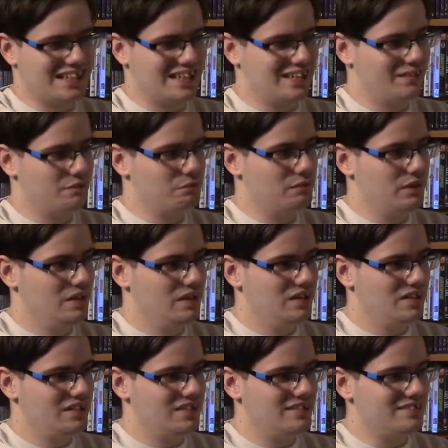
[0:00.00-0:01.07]
him
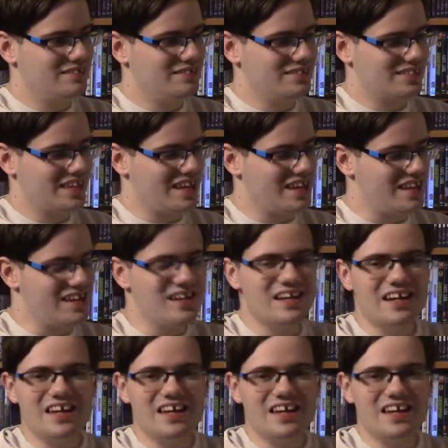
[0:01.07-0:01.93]
to say,